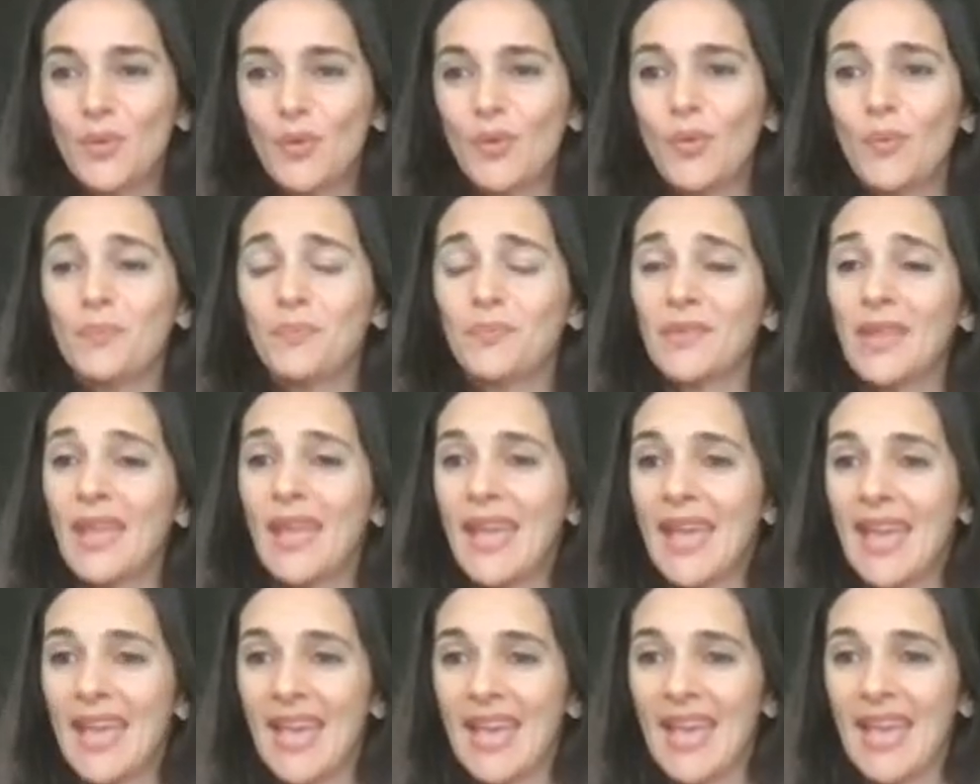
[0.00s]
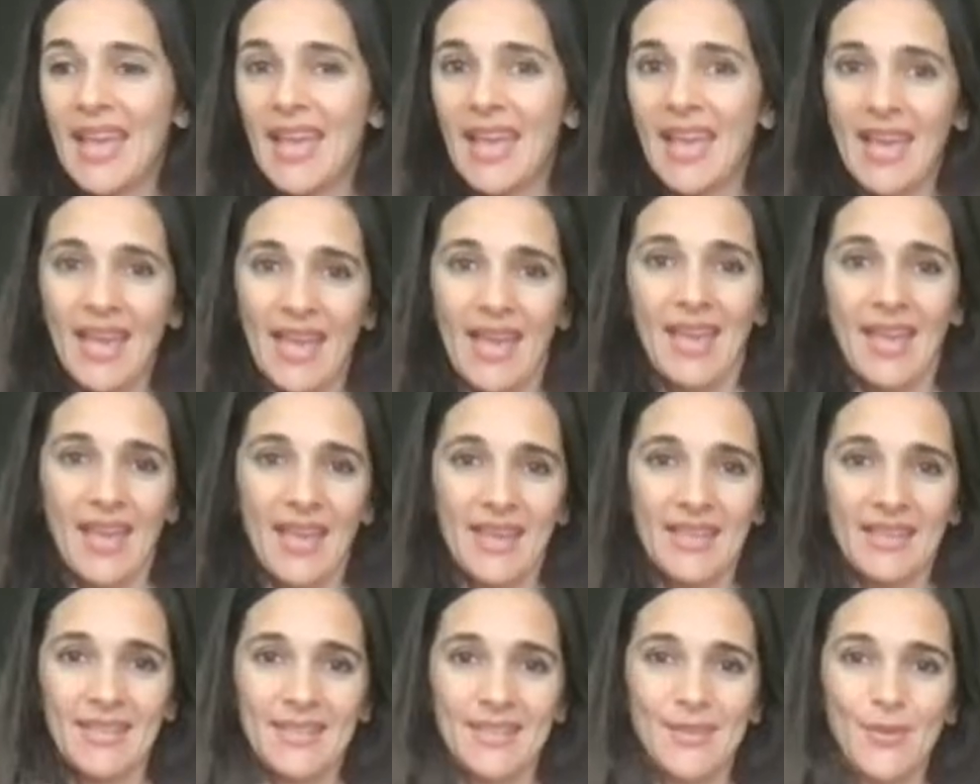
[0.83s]
So
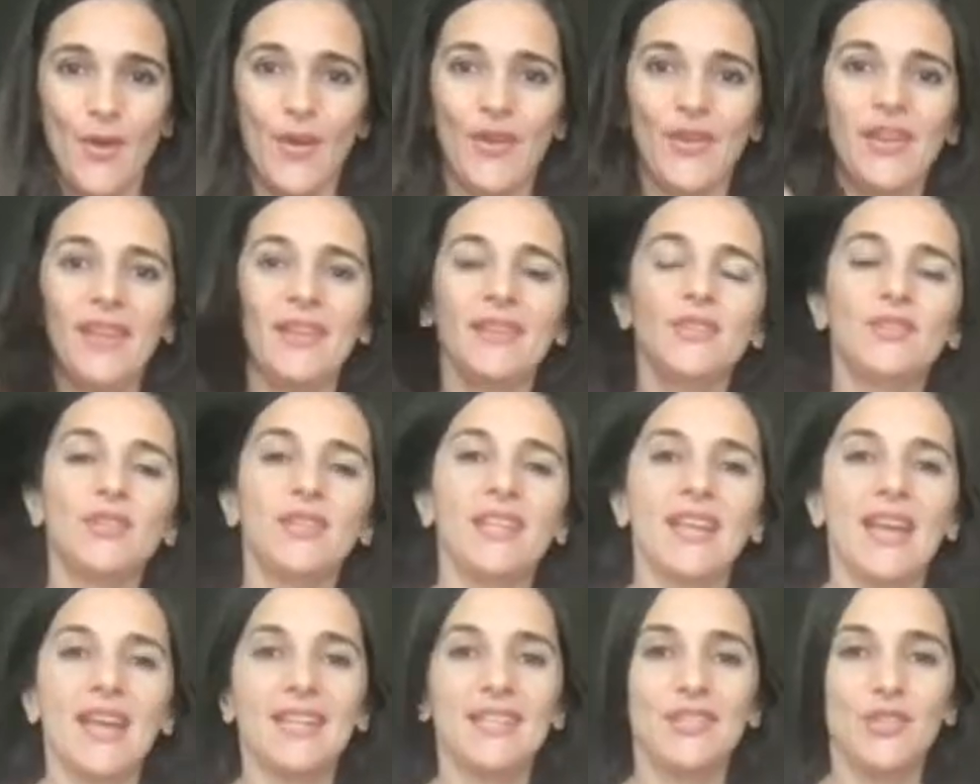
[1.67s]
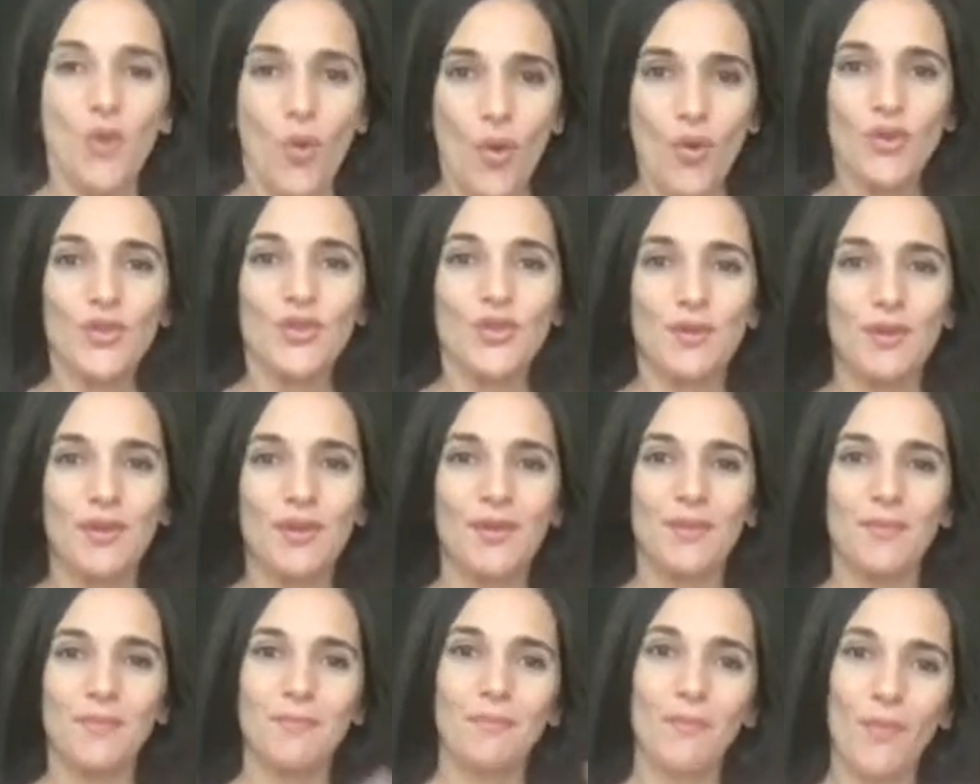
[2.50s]
sorry, today I talked